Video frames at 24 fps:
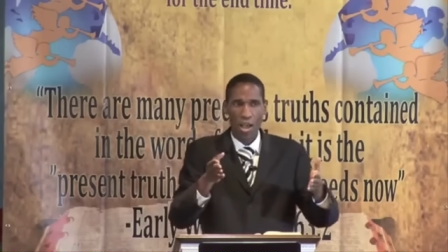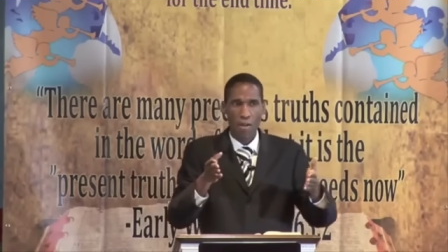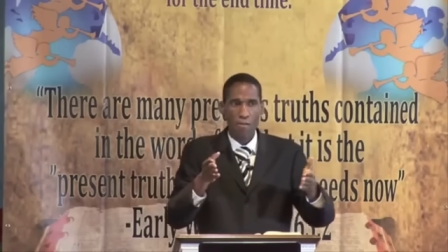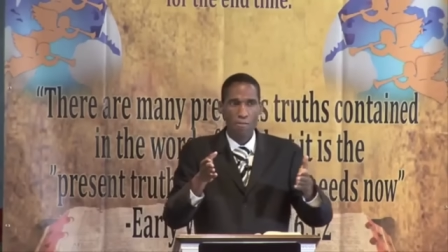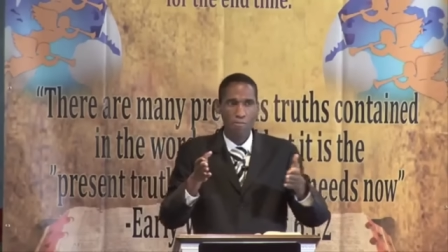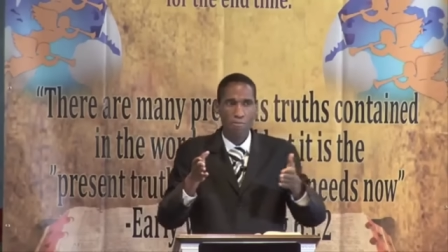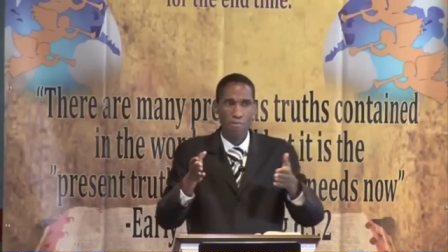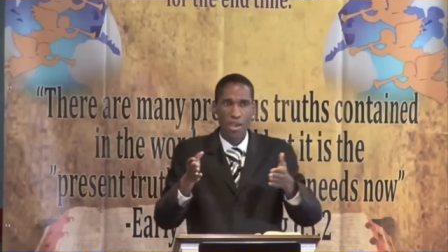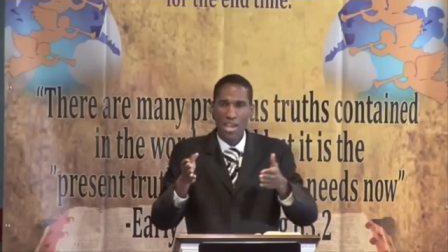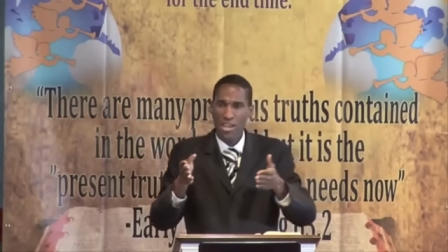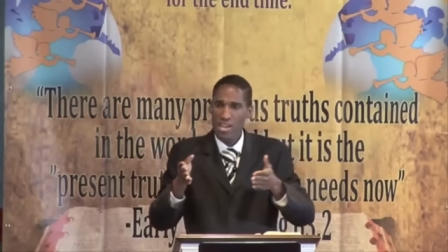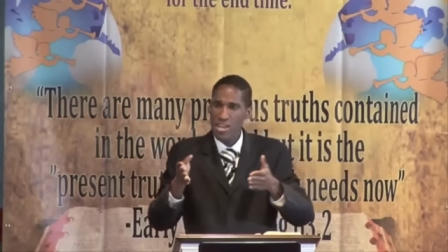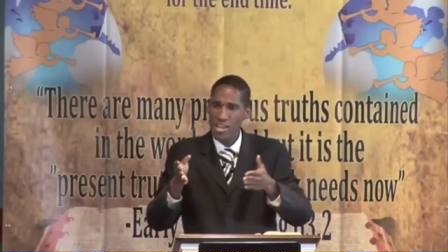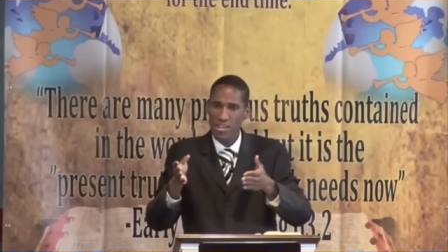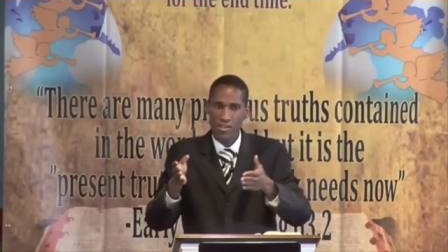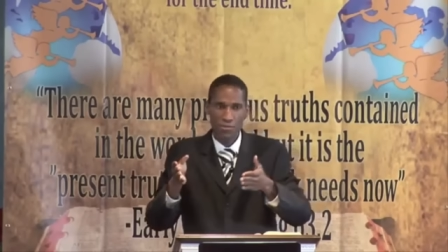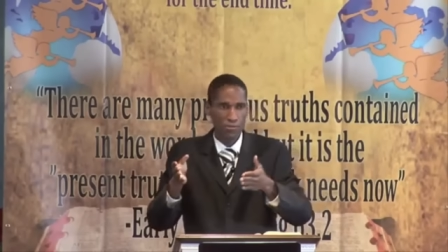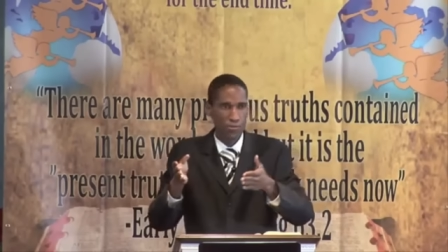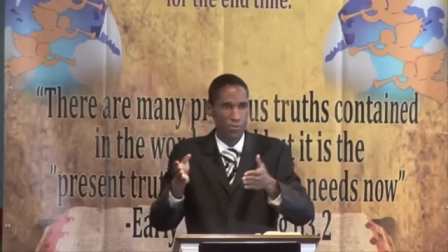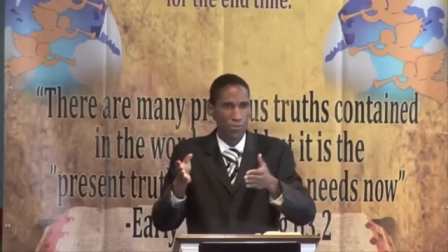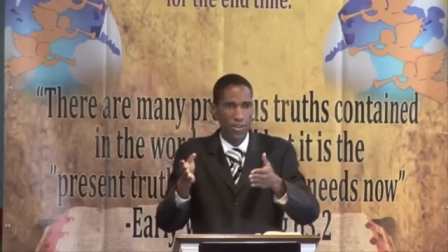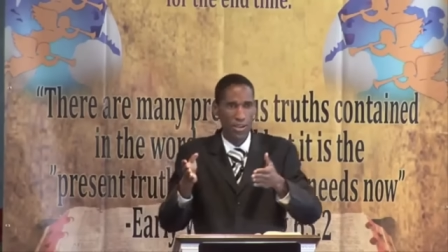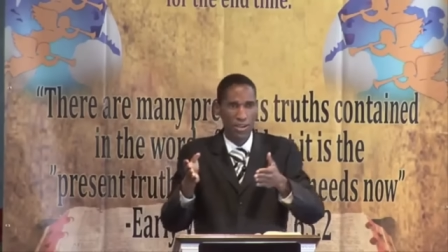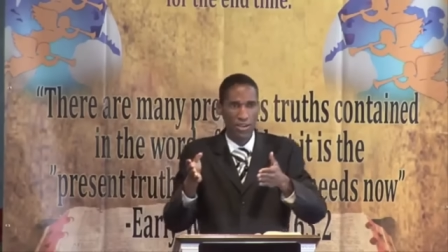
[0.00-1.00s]
many
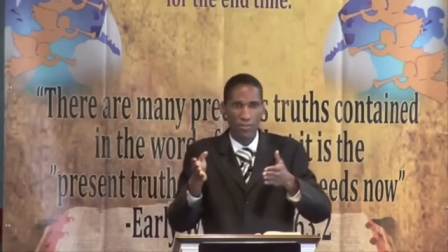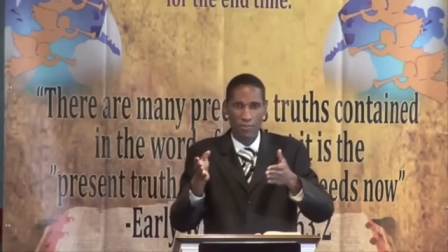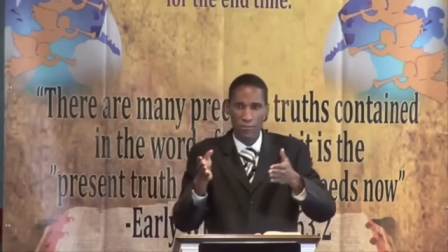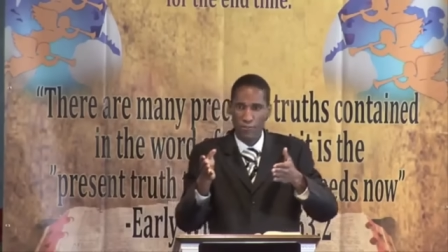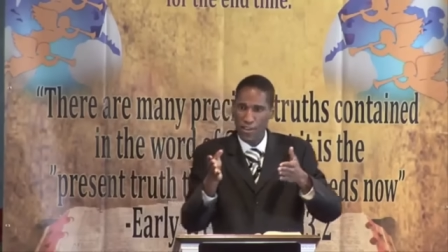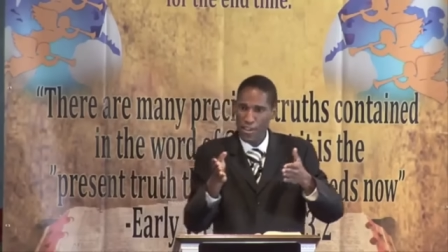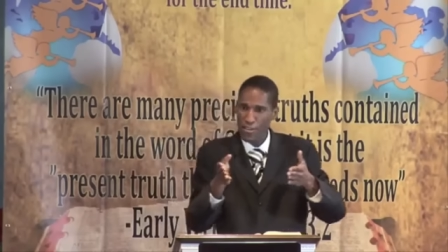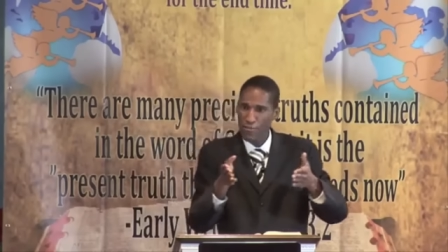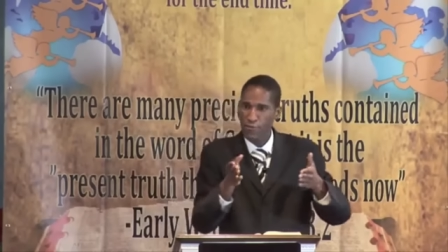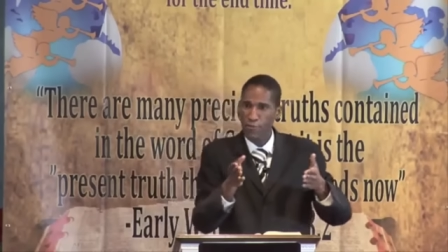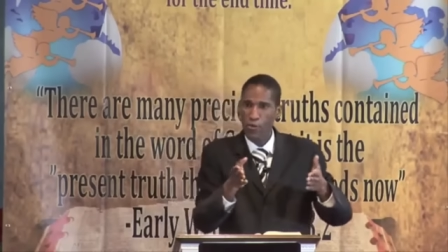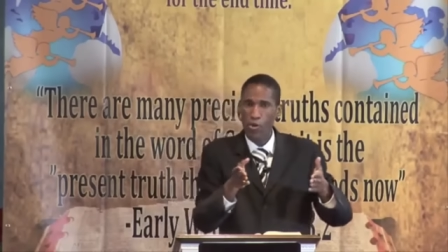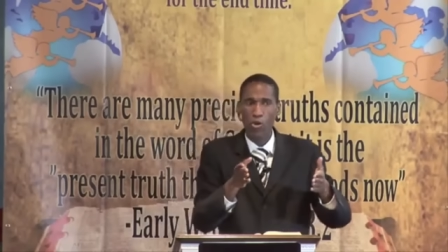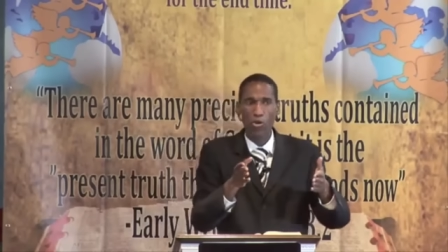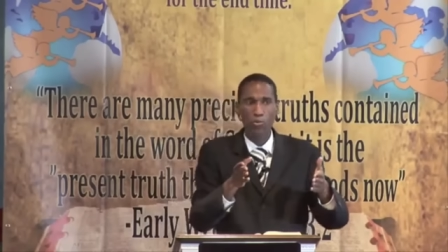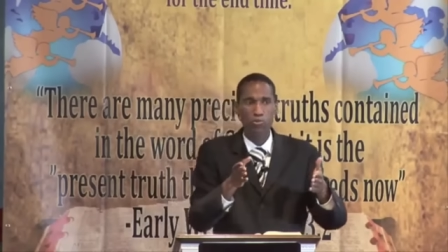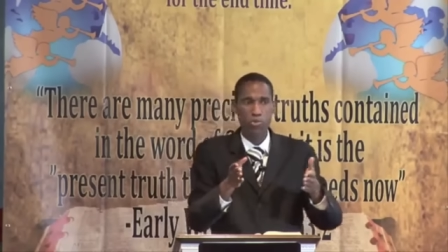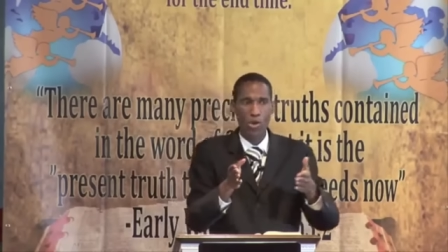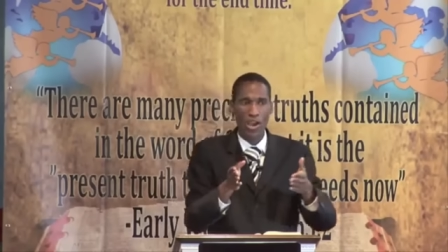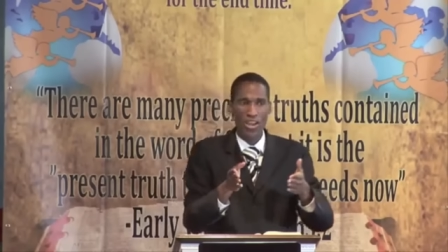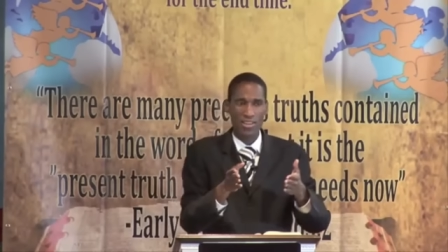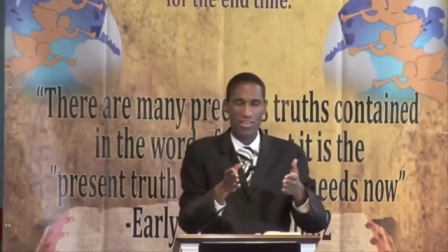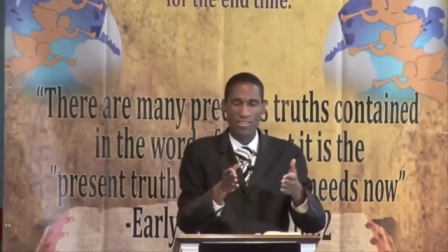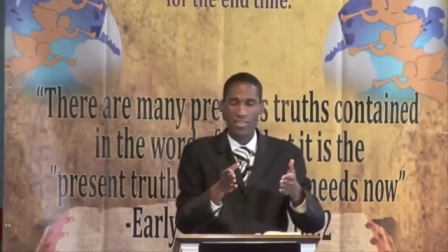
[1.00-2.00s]
fa uh, faithful
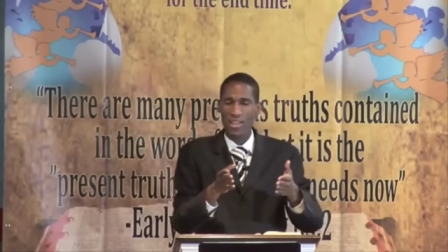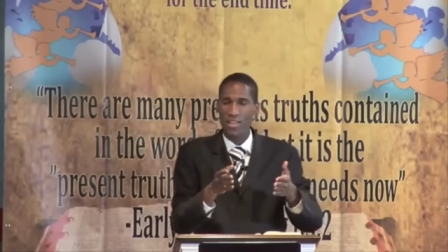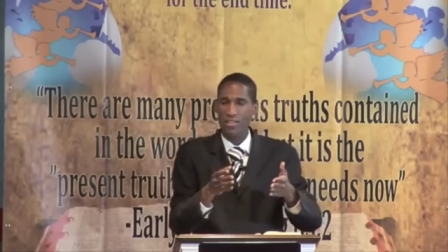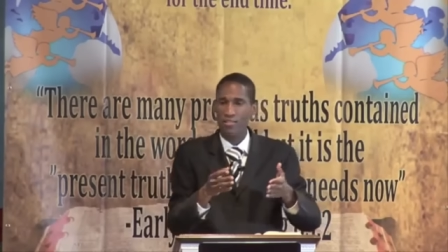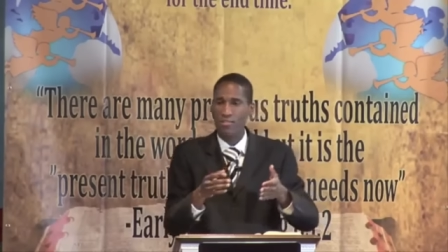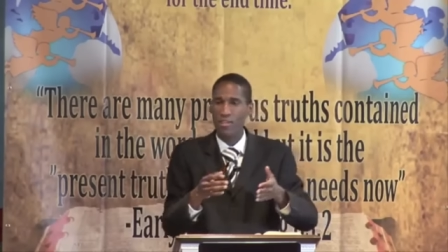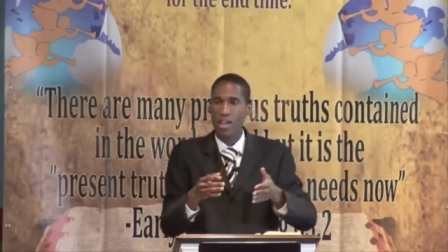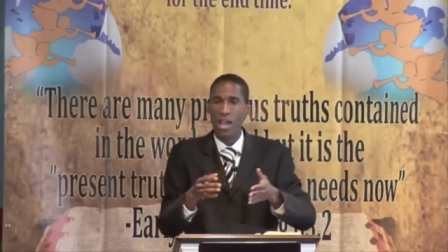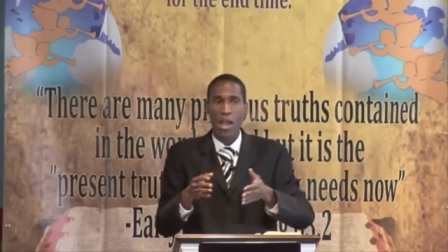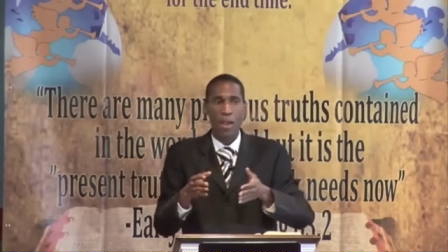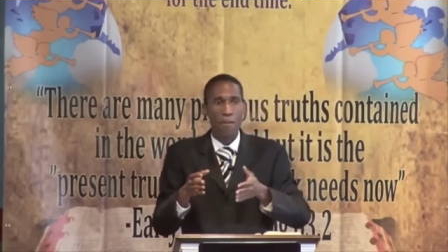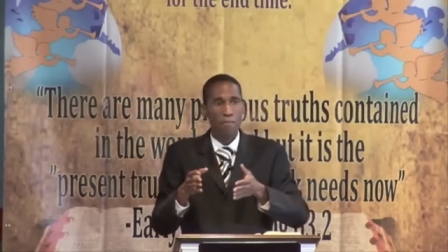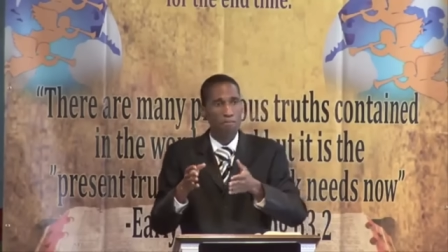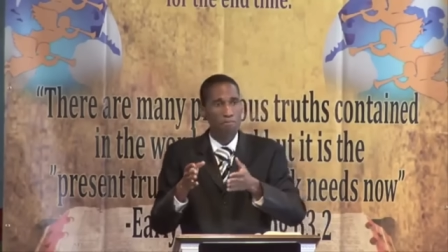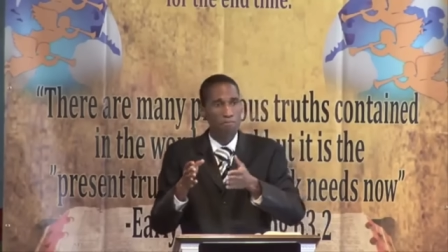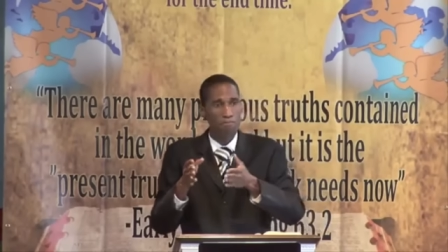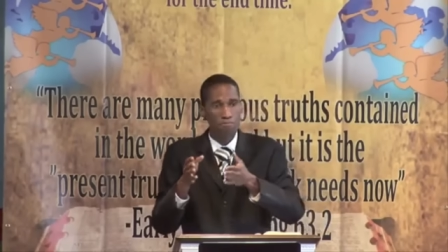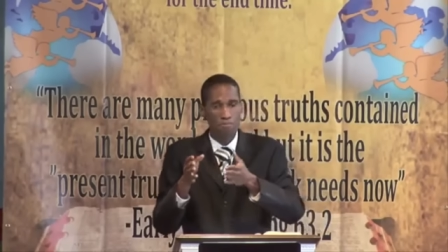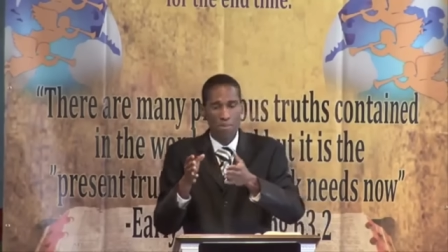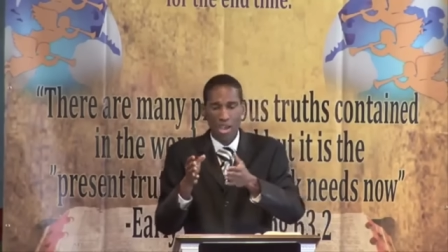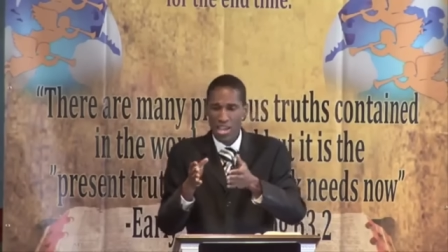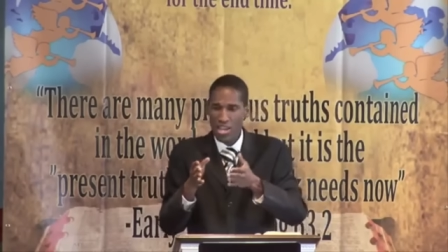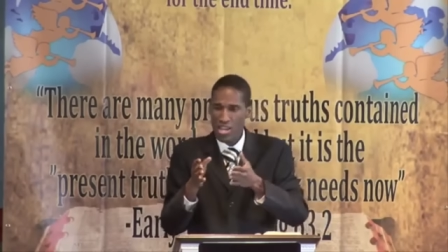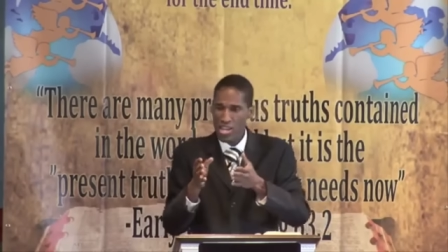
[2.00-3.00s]
Protestants,
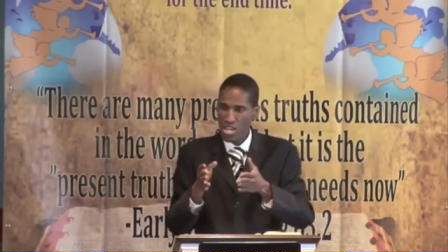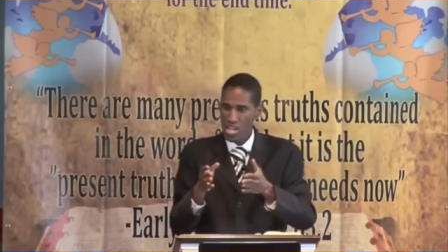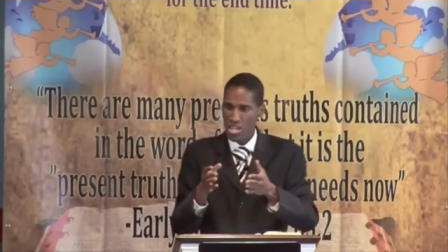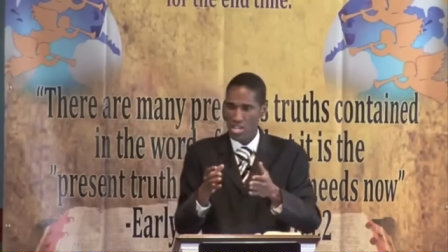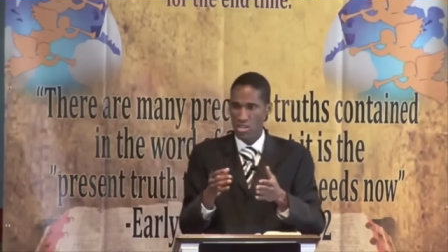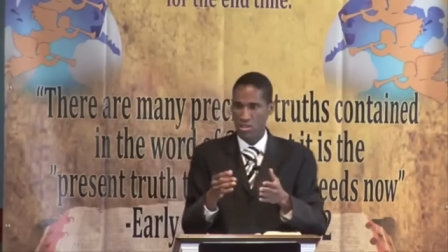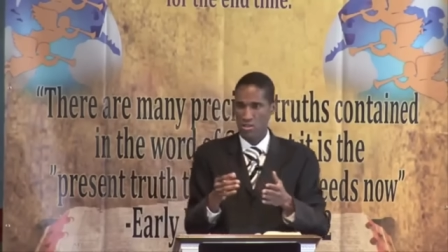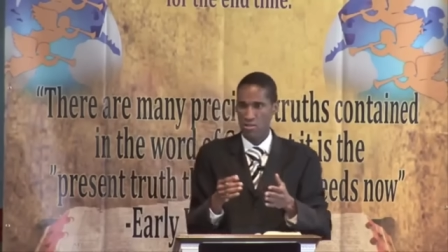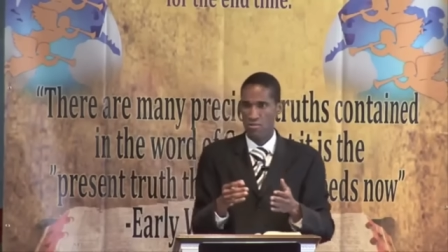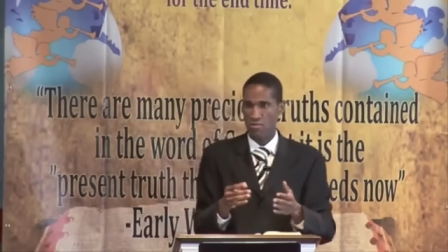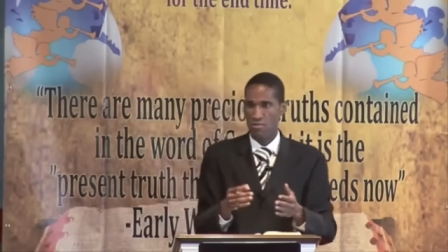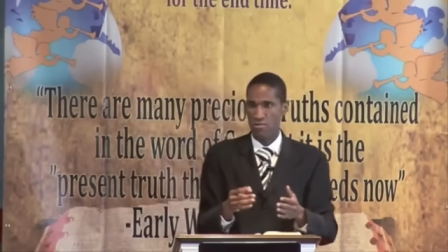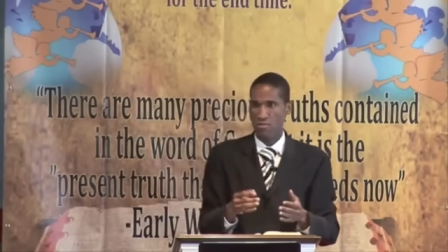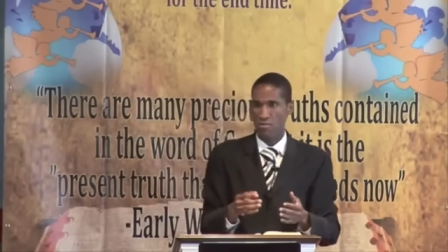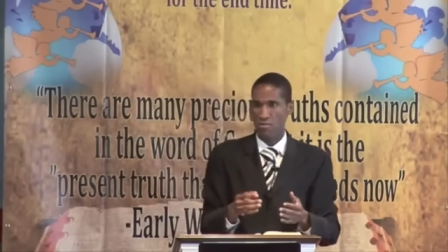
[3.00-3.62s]
many